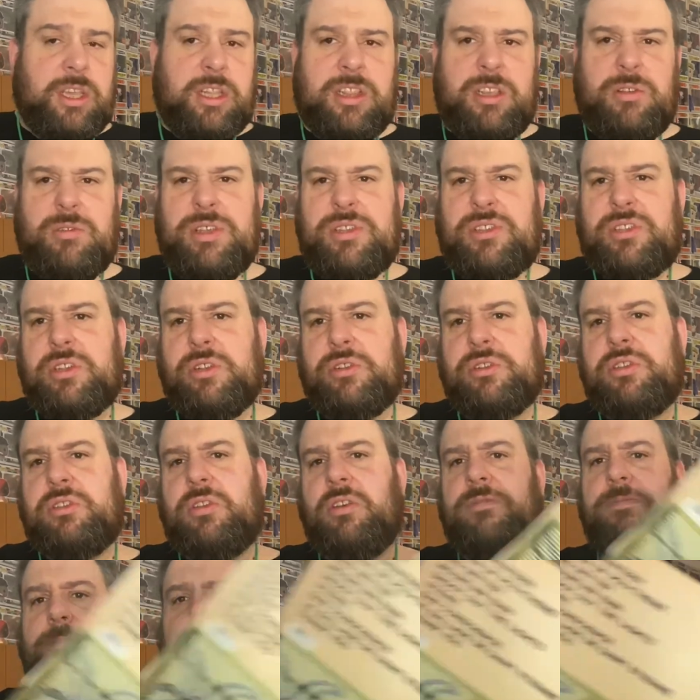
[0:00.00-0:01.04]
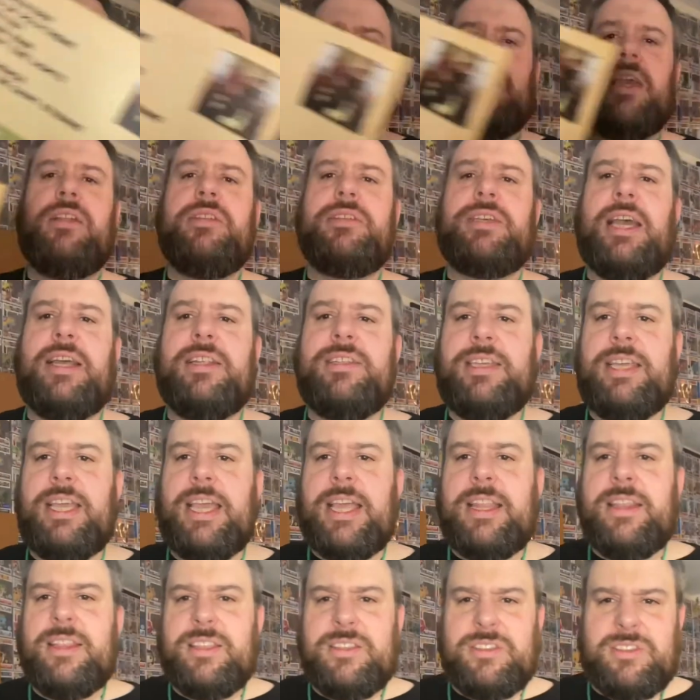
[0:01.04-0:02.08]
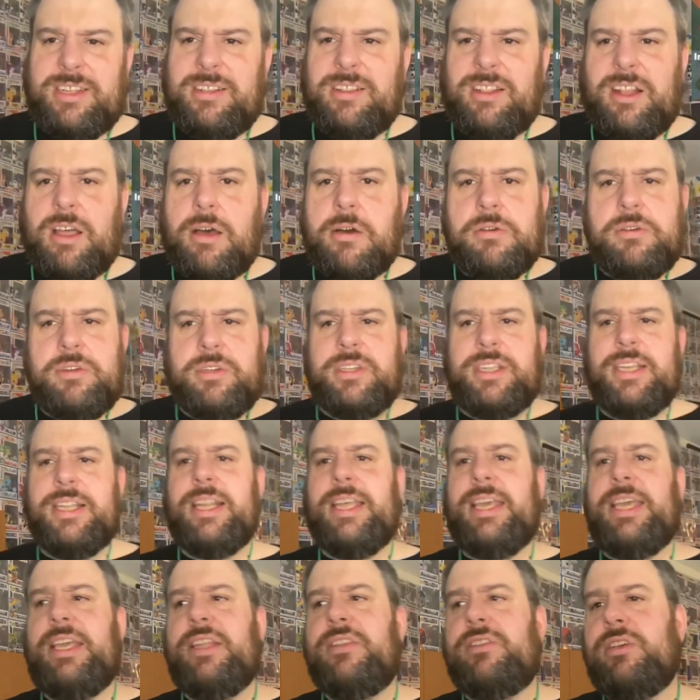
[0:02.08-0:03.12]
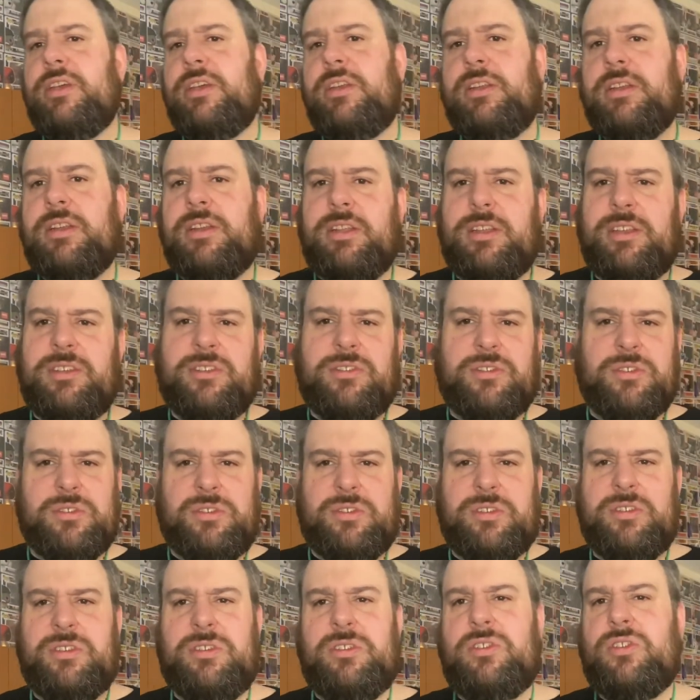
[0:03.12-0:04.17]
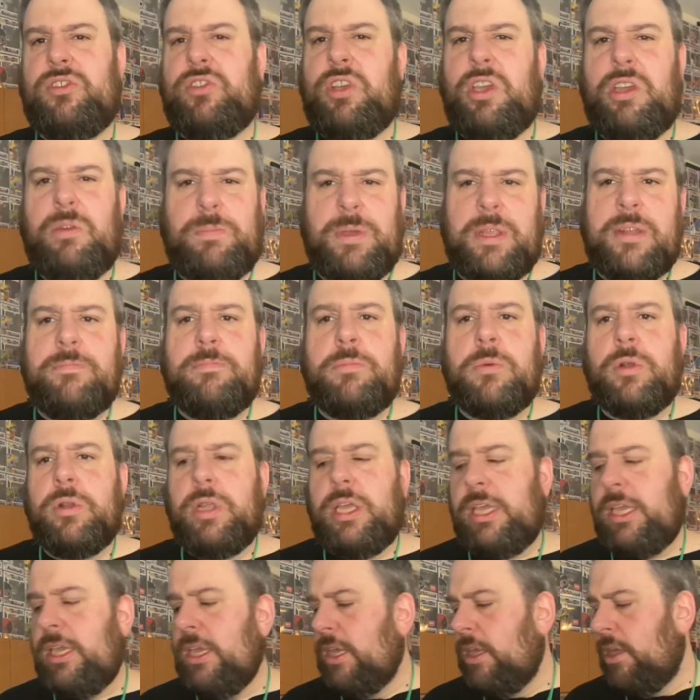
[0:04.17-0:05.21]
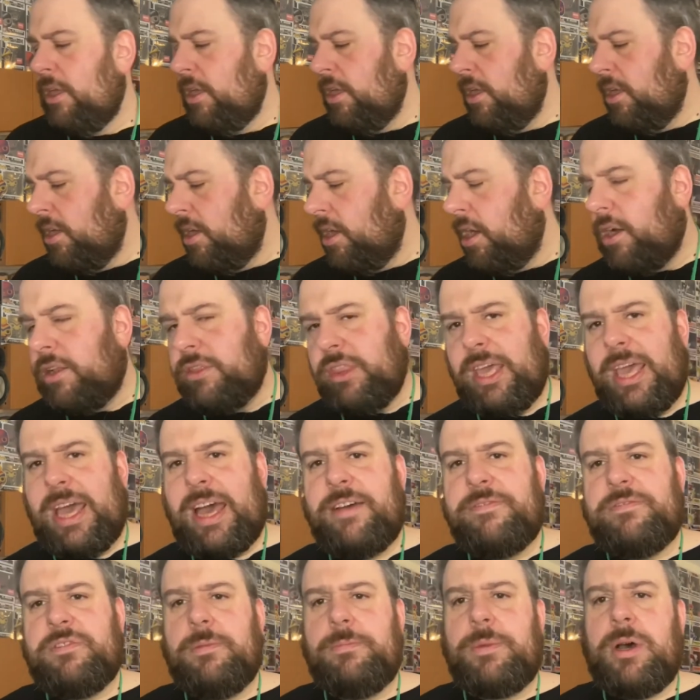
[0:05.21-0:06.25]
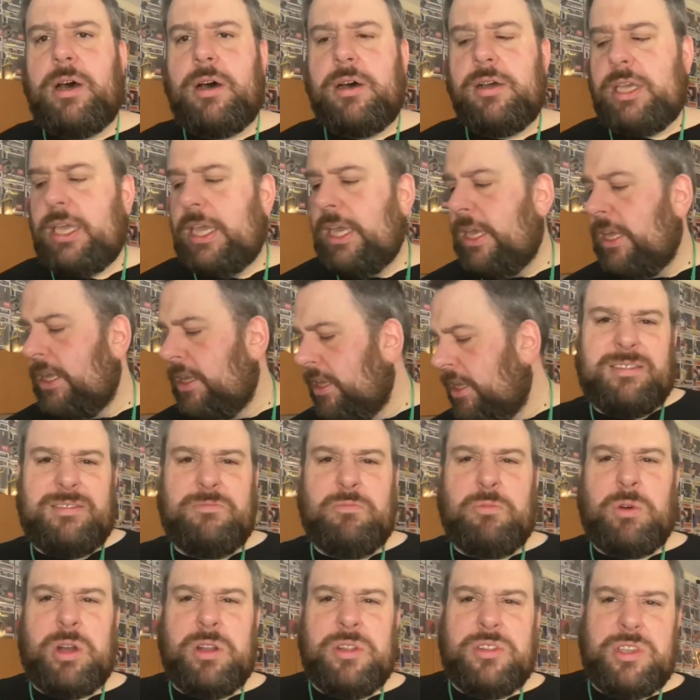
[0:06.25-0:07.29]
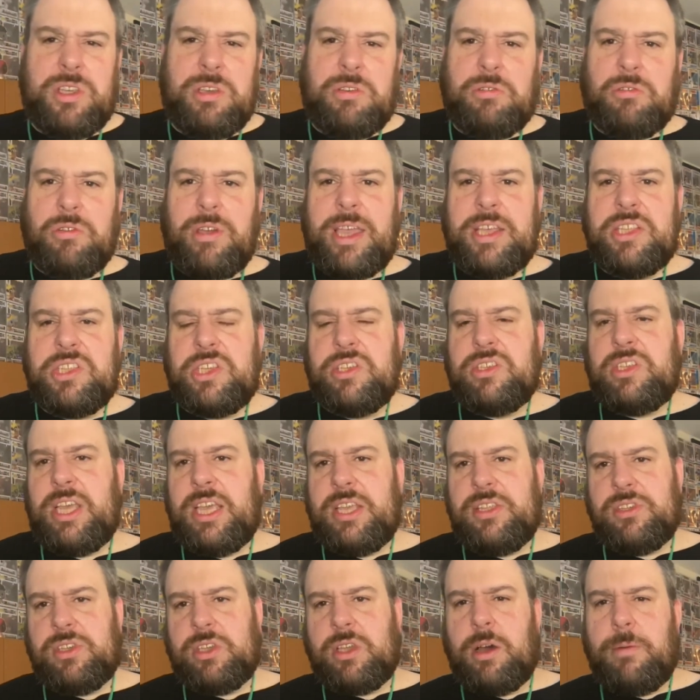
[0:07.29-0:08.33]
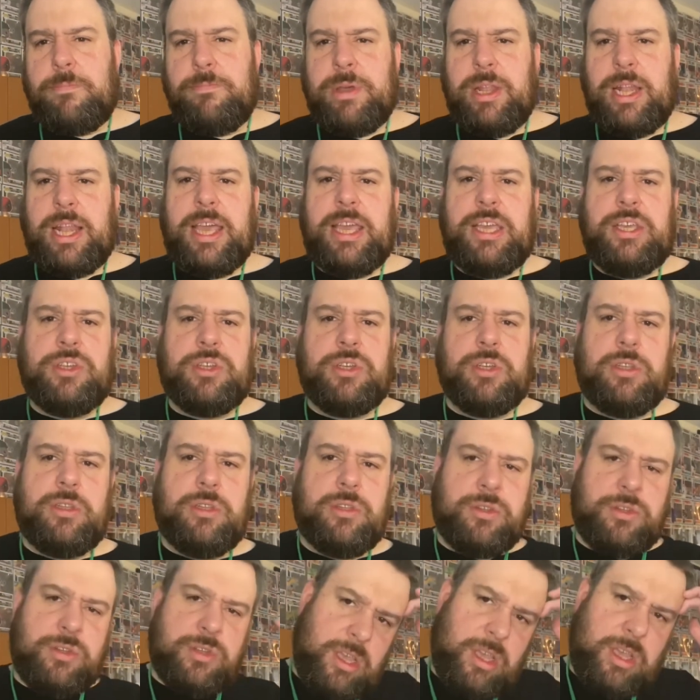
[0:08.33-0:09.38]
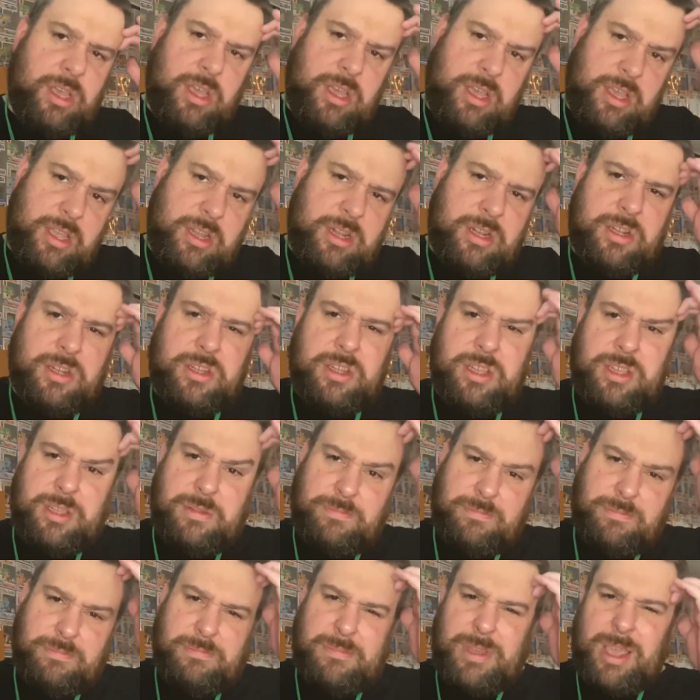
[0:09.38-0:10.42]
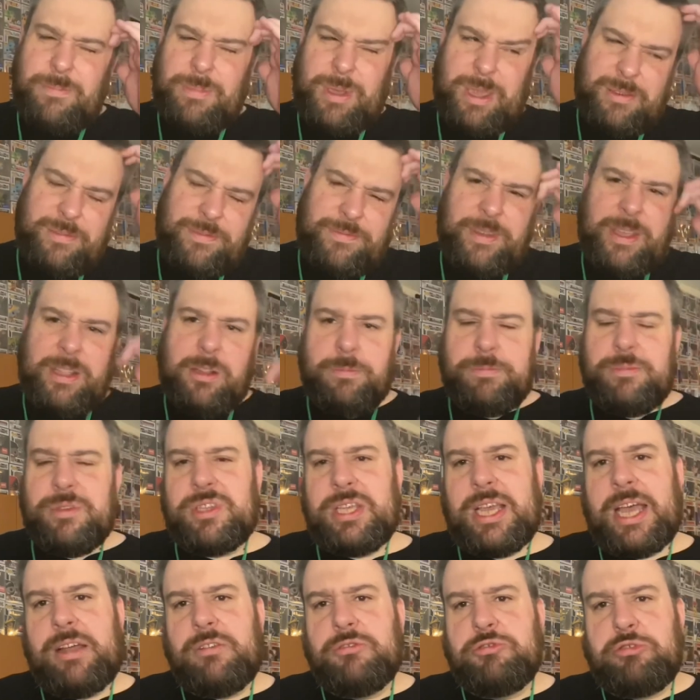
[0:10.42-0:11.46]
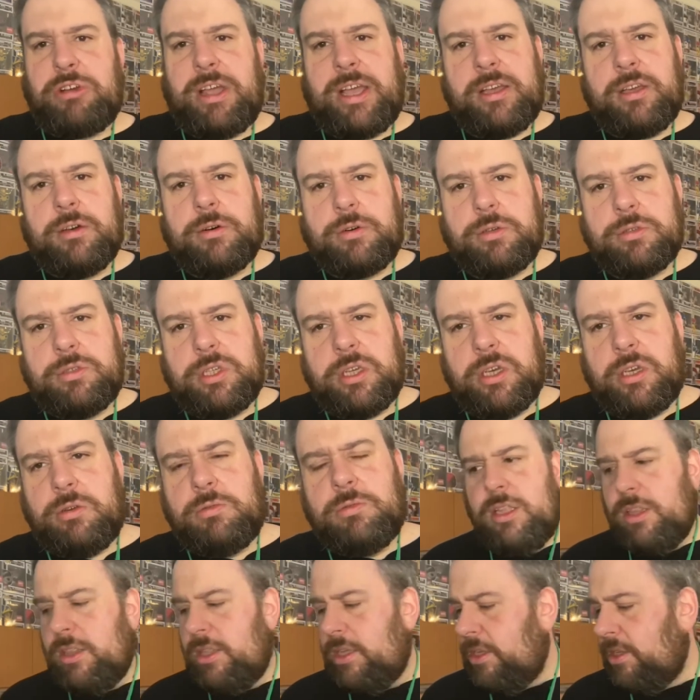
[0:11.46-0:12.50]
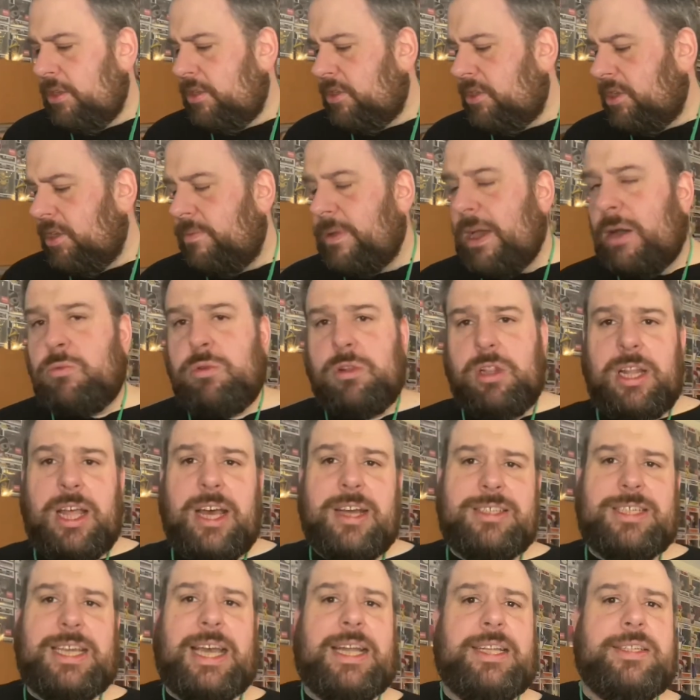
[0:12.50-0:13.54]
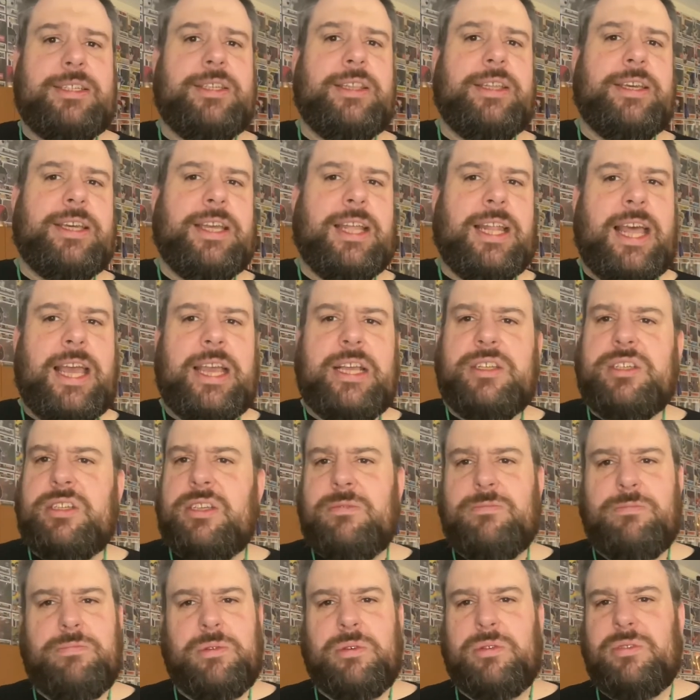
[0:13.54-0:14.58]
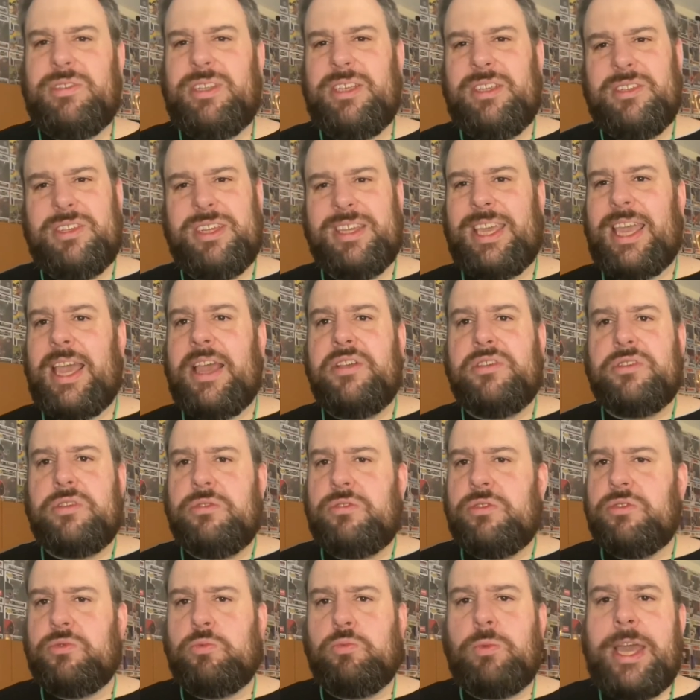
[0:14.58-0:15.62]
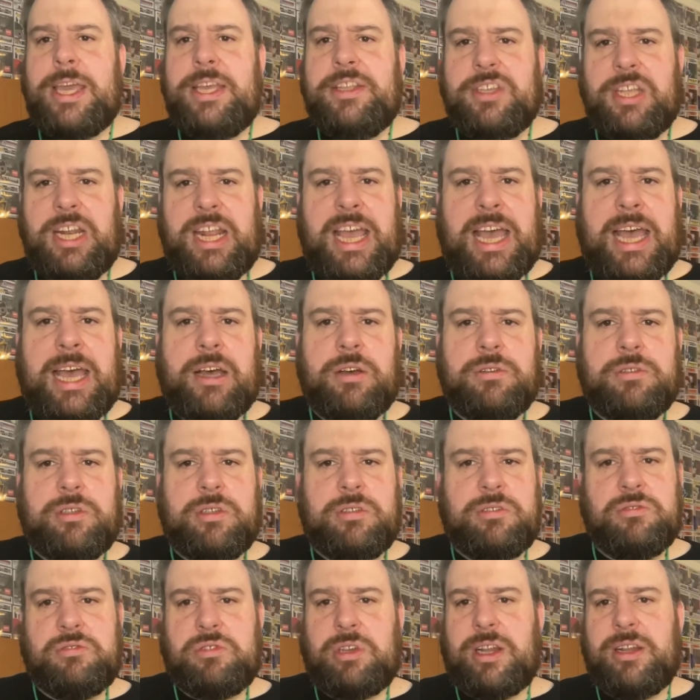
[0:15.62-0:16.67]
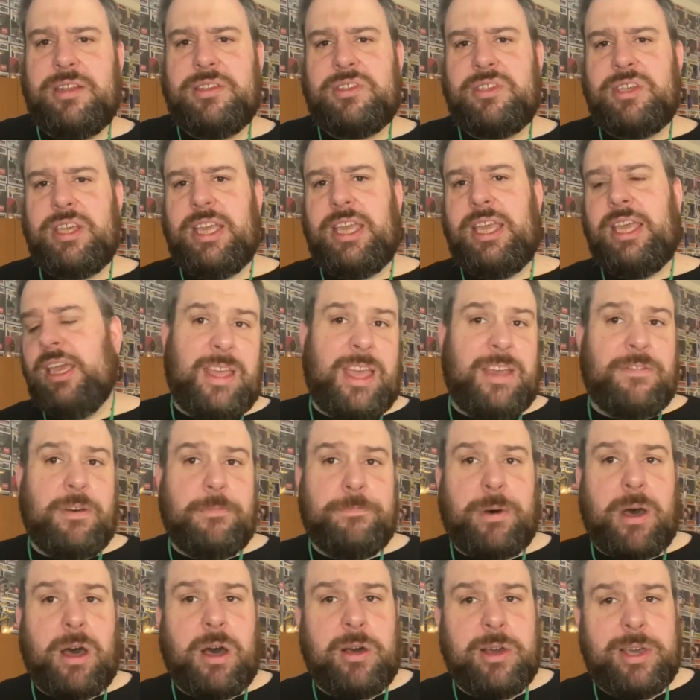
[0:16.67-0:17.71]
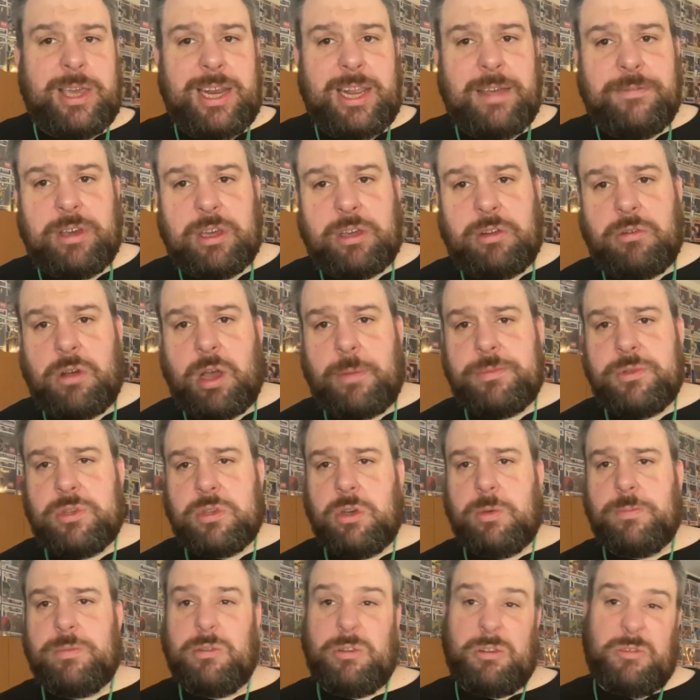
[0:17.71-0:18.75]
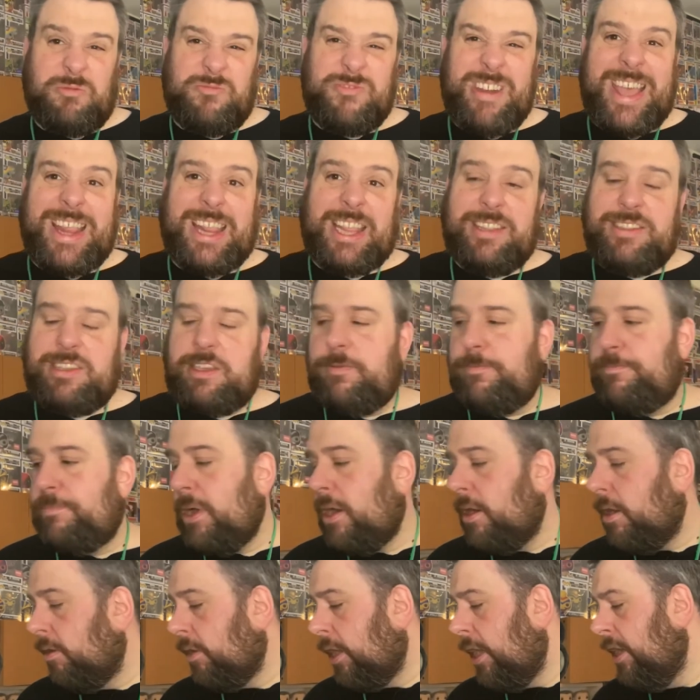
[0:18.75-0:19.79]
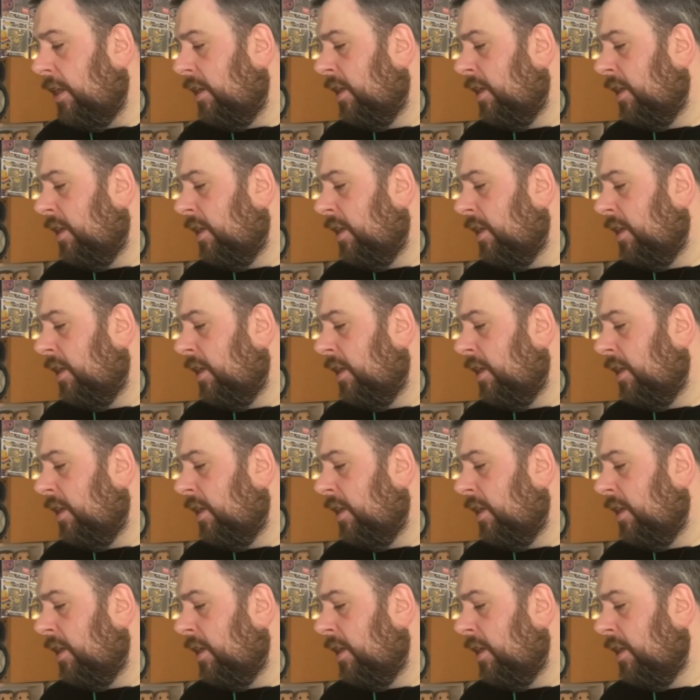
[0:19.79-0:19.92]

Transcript: There is still stuff by Saint Etienne that's long deleted and is just stupid money on the aftermarket. One or two greatest hits compilations, and um, maybe a film soundtrack or two that um, I would like to add to the collection, but it's a case of just waiting it out and trying to see if a bargain ever crops up, or a relative bargain.